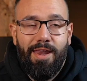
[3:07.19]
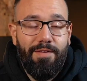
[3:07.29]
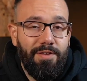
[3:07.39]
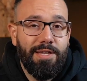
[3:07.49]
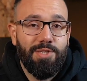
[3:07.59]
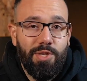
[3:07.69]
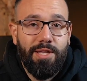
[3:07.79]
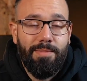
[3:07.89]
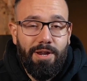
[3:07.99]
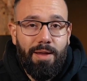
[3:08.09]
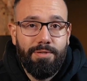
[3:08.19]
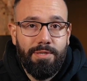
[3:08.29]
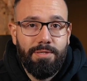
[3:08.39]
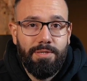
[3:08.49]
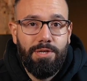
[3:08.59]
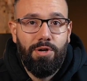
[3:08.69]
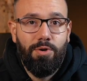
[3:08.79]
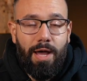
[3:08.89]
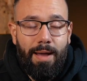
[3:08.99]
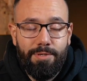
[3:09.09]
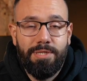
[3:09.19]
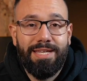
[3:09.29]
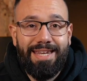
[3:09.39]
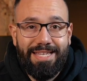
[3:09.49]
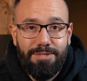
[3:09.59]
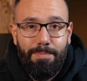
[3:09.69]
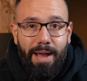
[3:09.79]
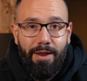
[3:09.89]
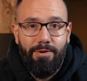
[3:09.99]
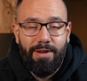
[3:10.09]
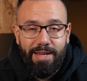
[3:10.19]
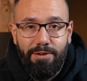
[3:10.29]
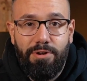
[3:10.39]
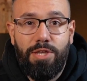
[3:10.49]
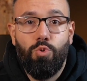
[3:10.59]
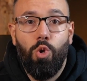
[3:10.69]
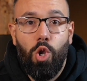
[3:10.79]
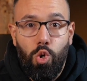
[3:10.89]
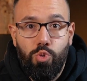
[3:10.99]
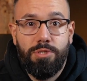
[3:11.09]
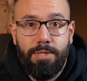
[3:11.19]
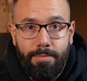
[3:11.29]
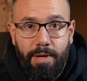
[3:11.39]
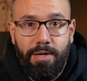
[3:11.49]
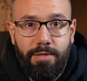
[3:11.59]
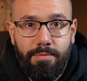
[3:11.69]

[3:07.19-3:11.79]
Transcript: And if you guys know anything about options, you know, options can expire and literally you will lose the money.